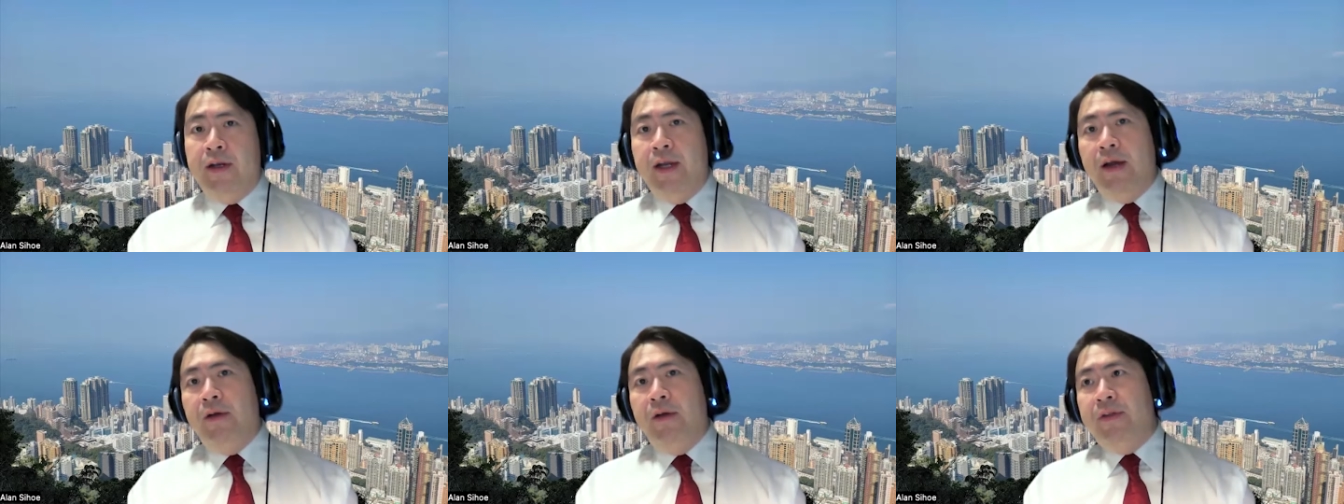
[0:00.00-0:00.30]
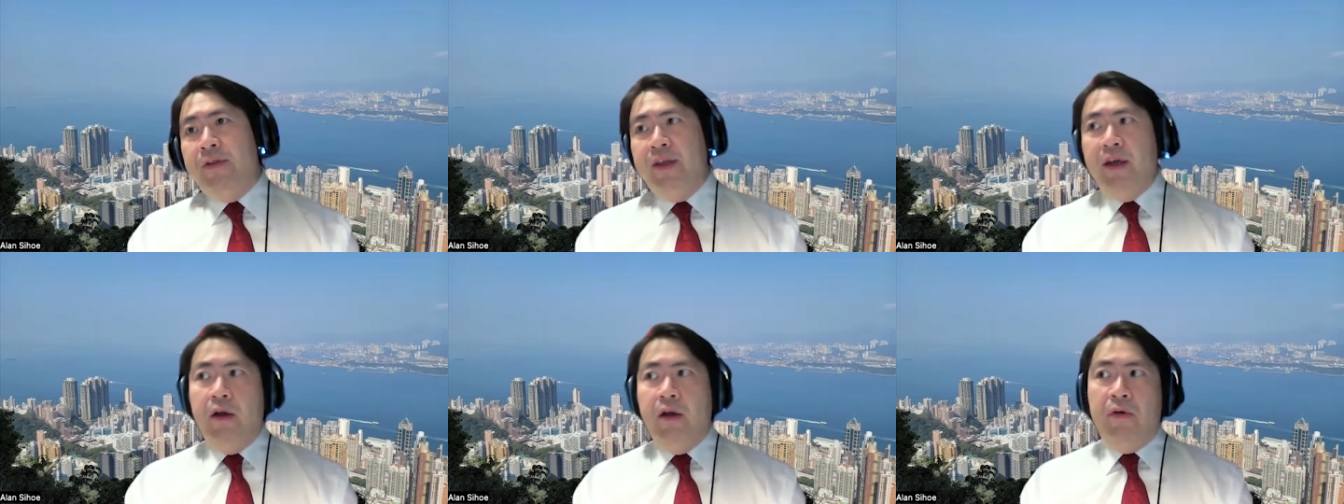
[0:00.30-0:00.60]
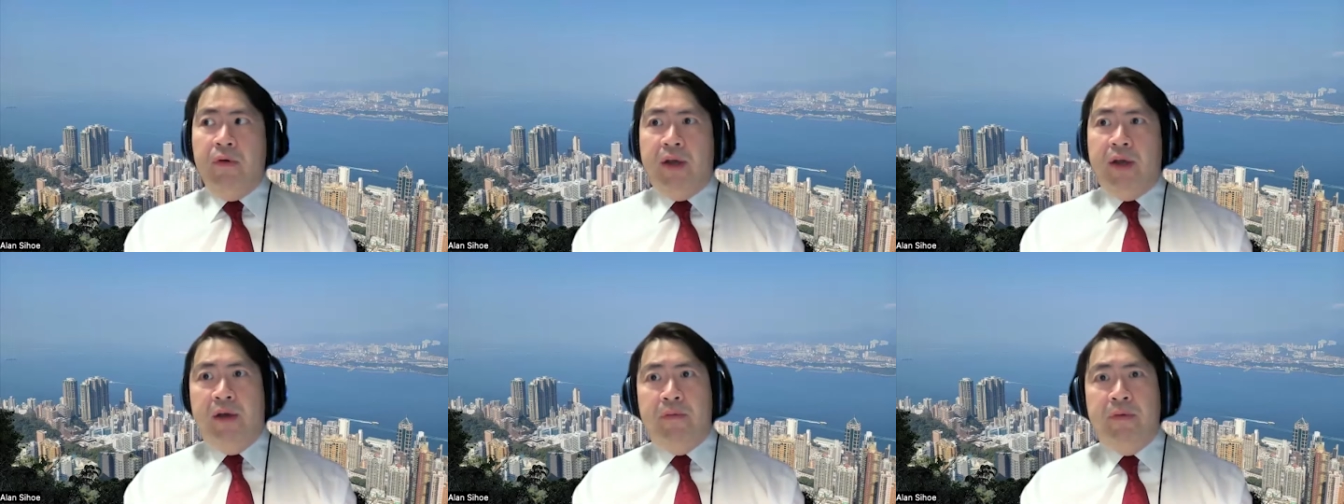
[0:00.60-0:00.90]
Now you think,
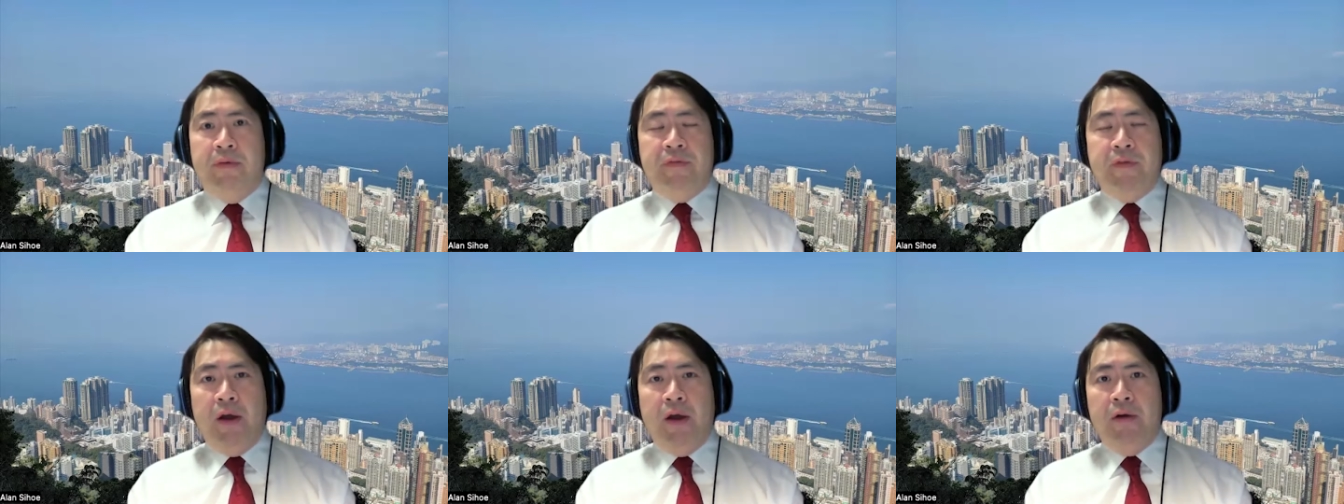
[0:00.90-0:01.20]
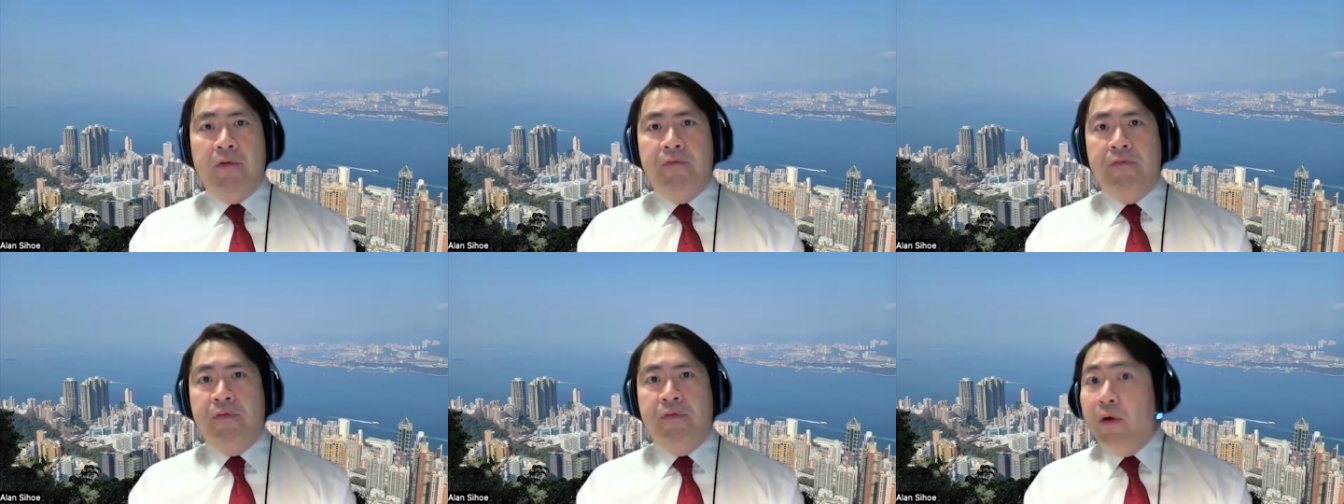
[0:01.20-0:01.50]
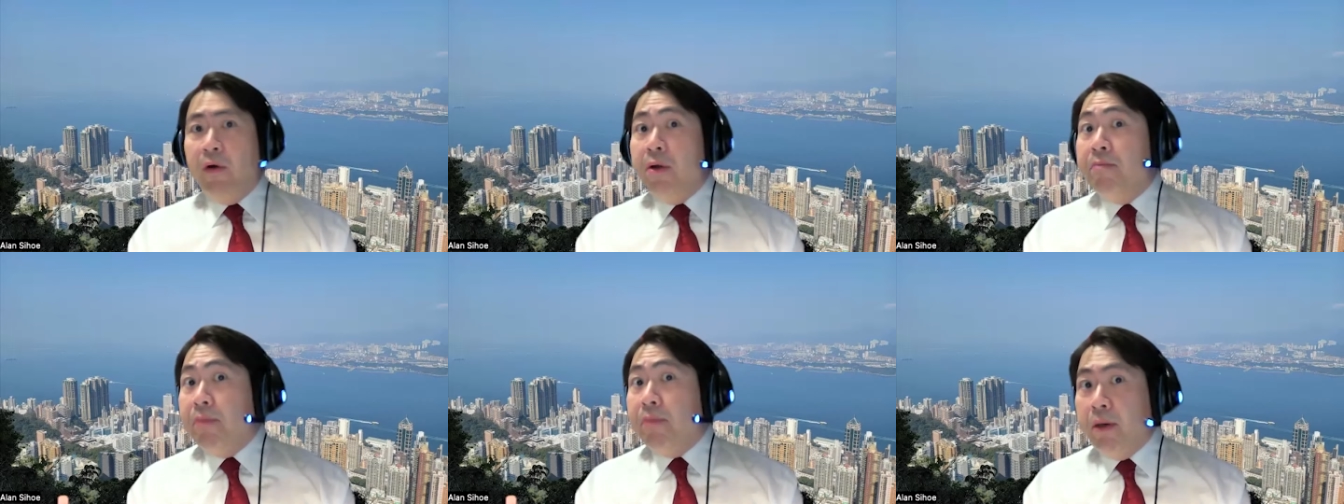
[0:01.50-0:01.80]
okay, we've got
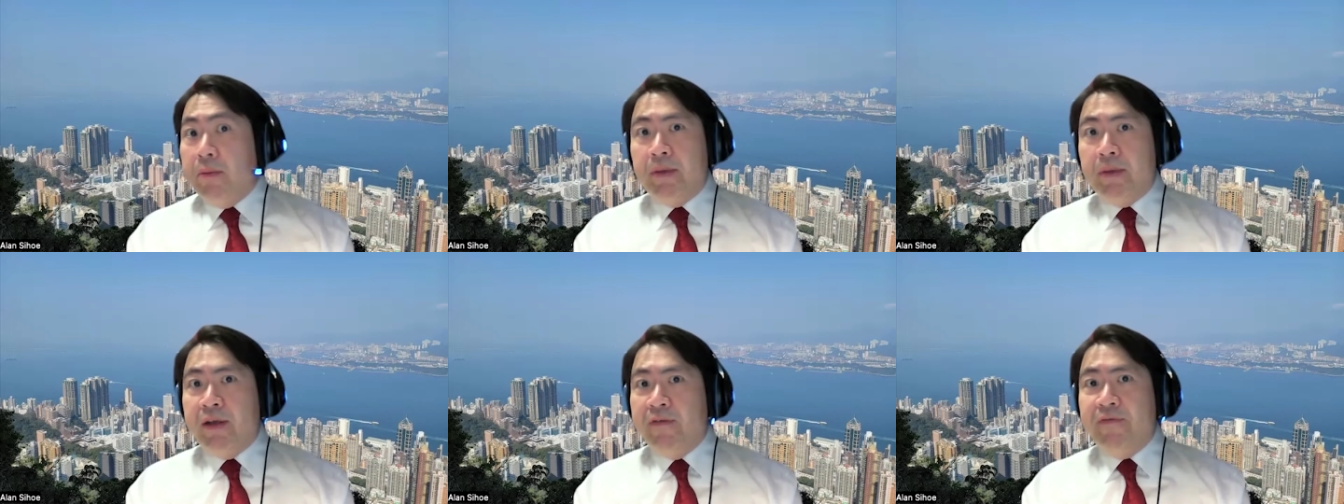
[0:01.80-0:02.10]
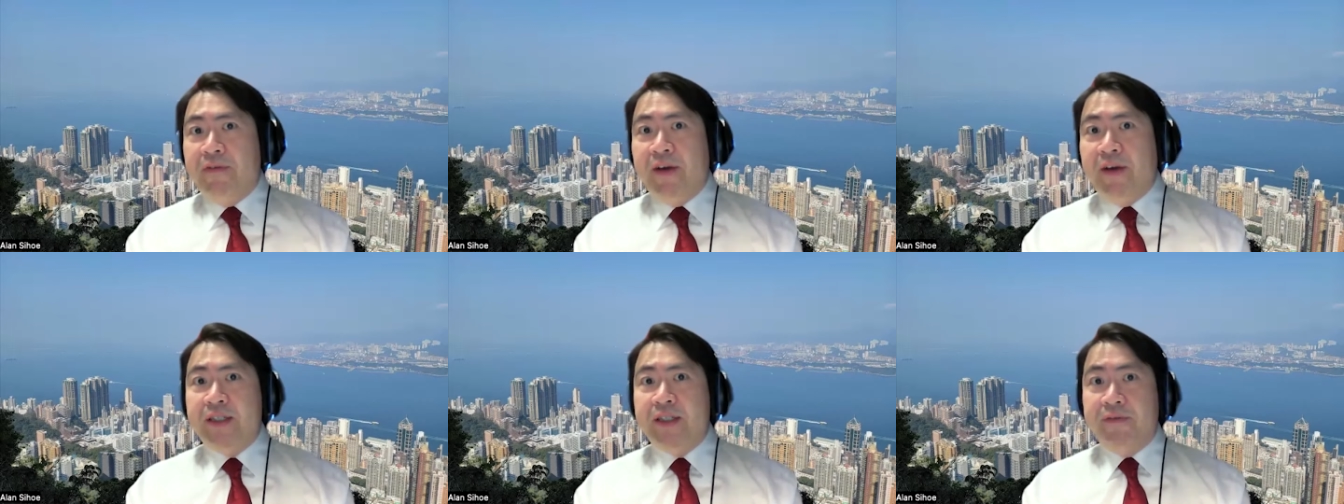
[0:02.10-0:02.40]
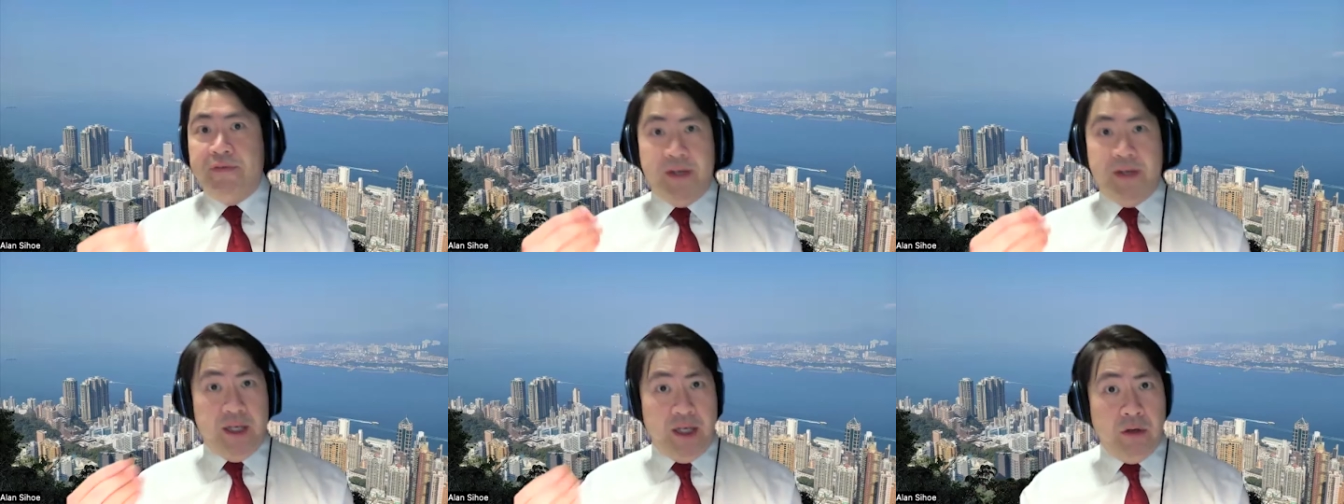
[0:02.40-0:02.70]
very minimally
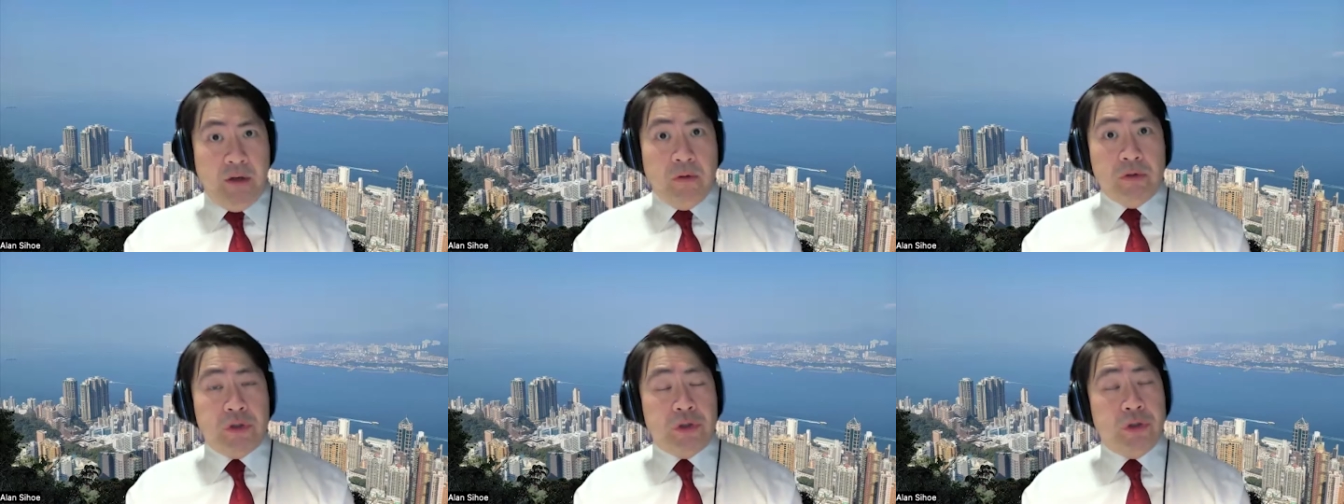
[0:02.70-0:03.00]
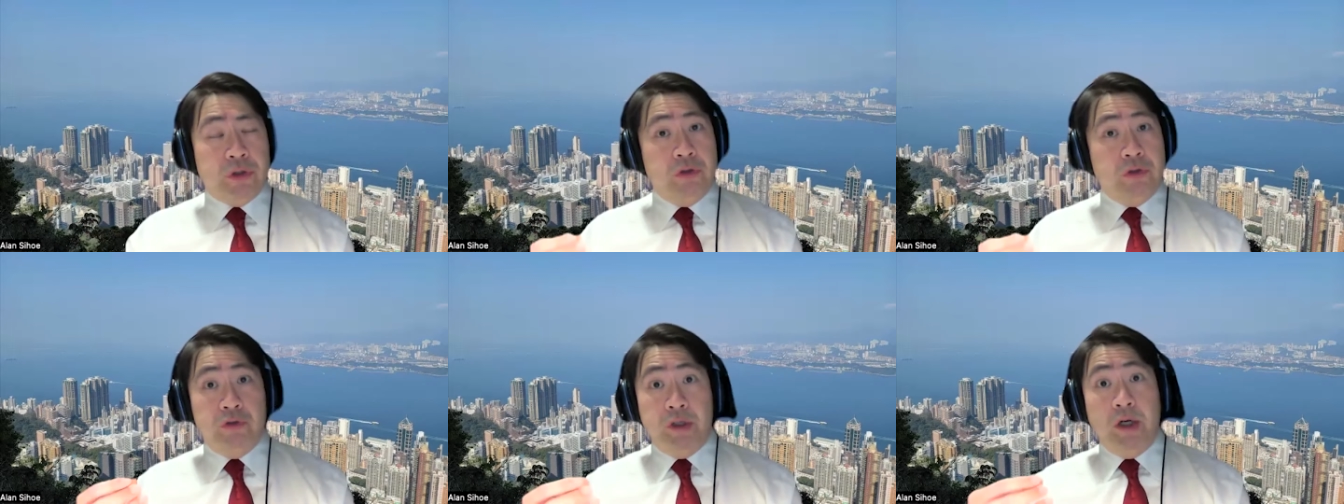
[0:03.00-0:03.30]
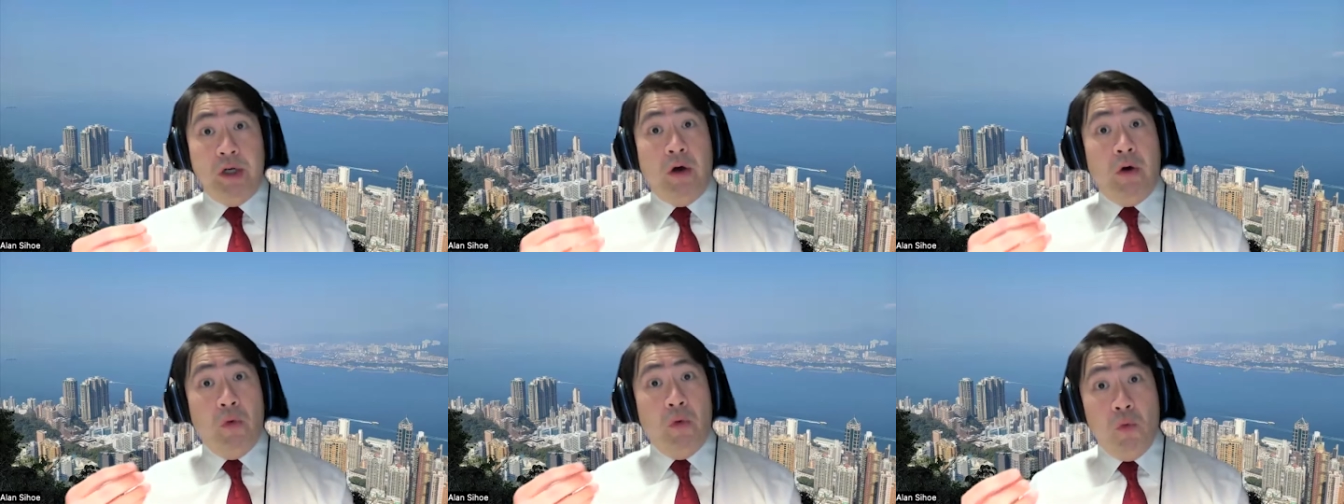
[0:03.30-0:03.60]
invasive keyhole
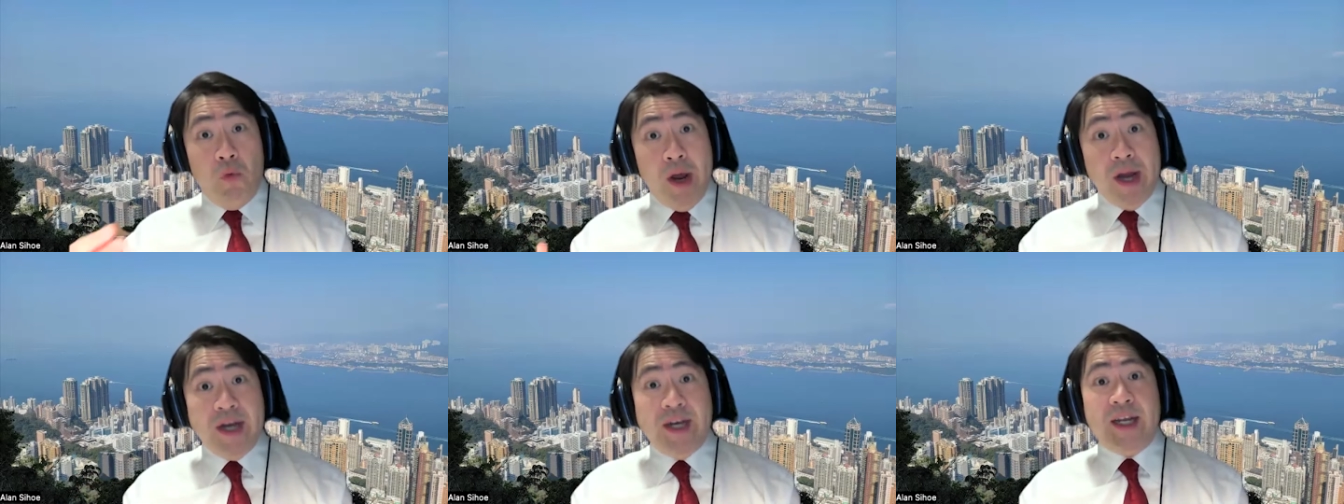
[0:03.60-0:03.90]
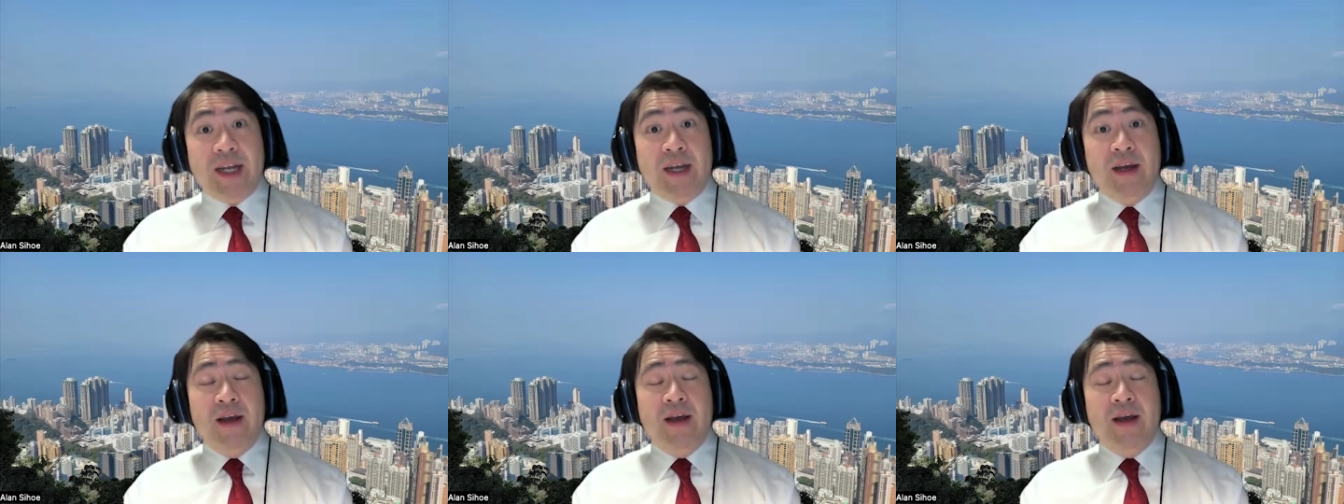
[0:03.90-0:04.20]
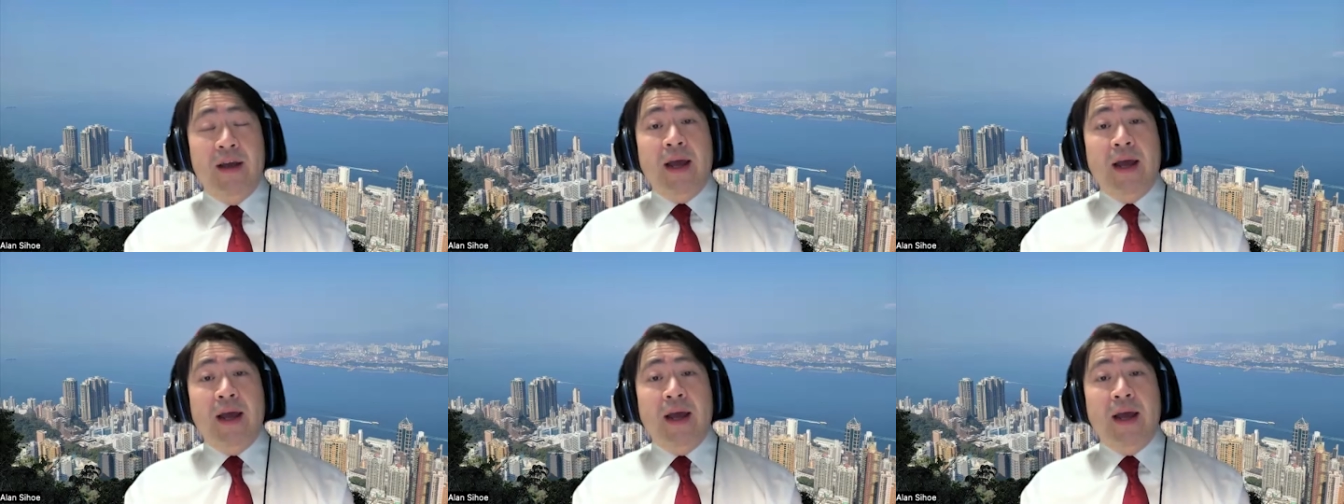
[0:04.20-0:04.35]
surgery already.